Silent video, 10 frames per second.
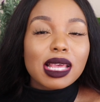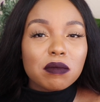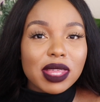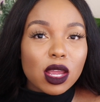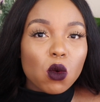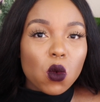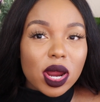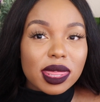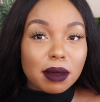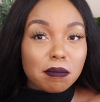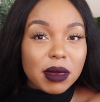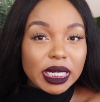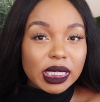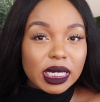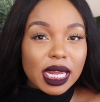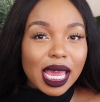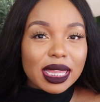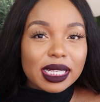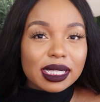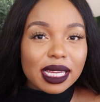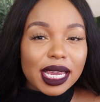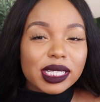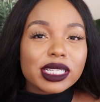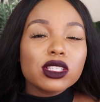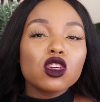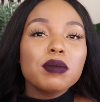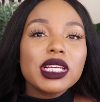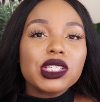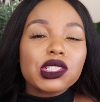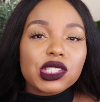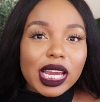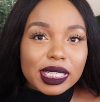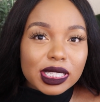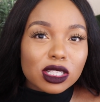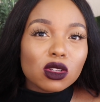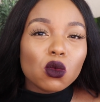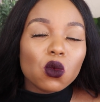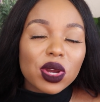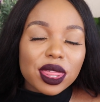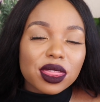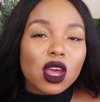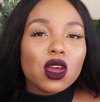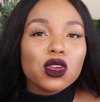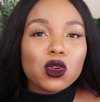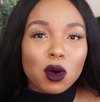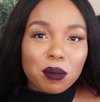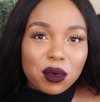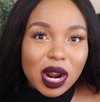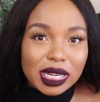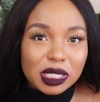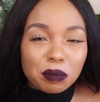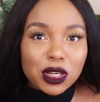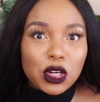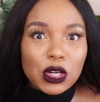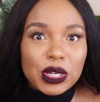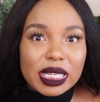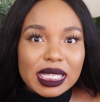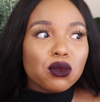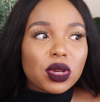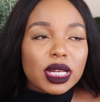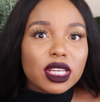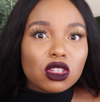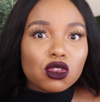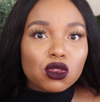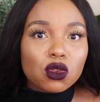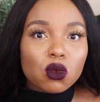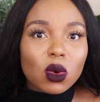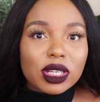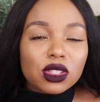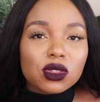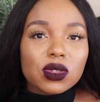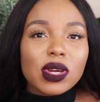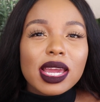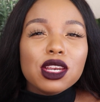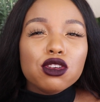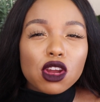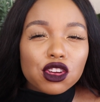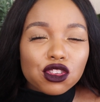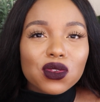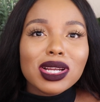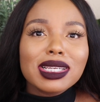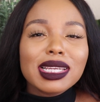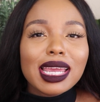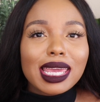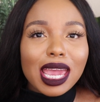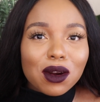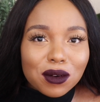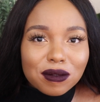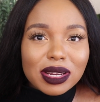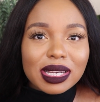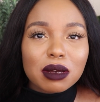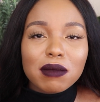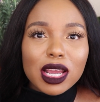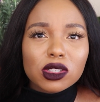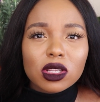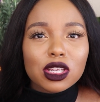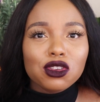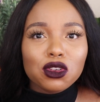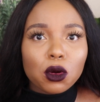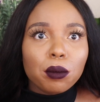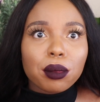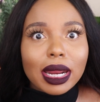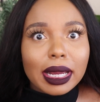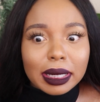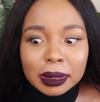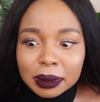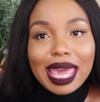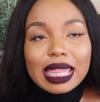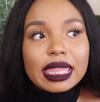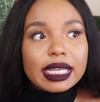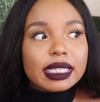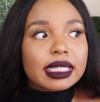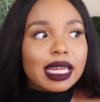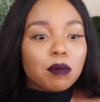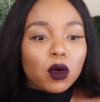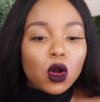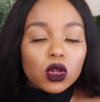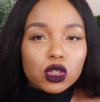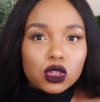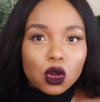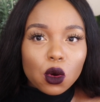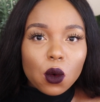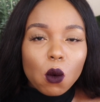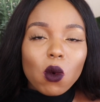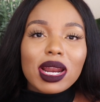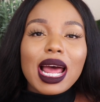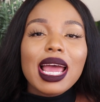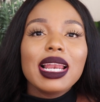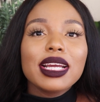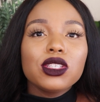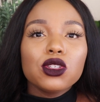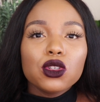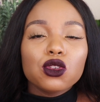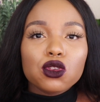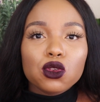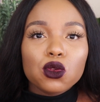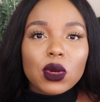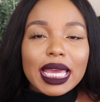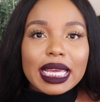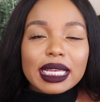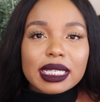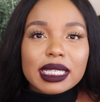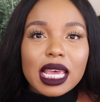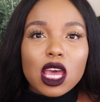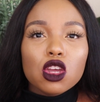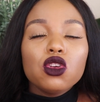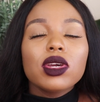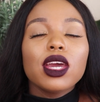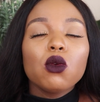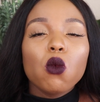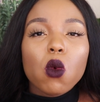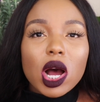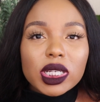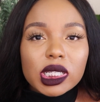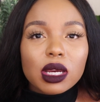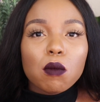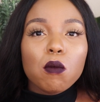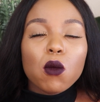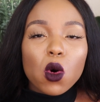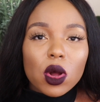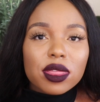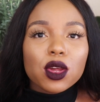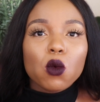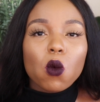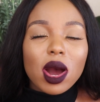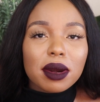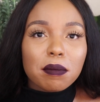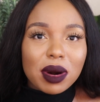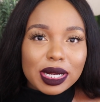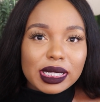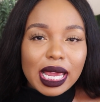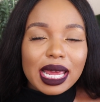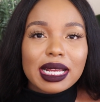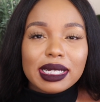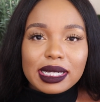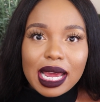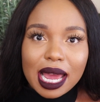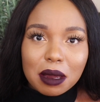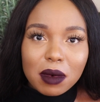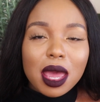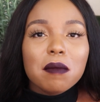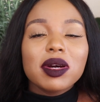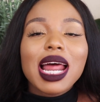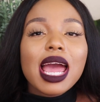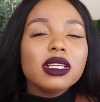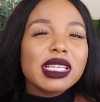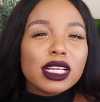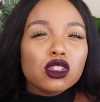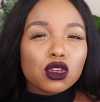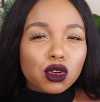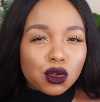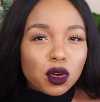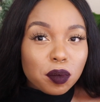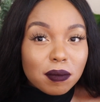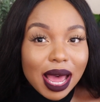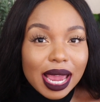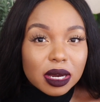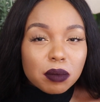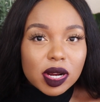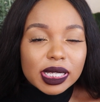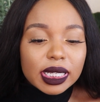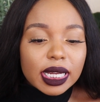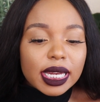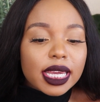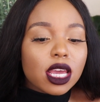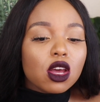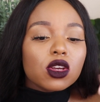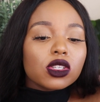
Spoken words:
Something worth mentioning at this stage is to be gentle with your brush, because you really do want to nurture it, take care of it, and make sure that you don't break it. In this step also, what I like to do is you can wash more than one brush at a time, but I tend to group mine personally.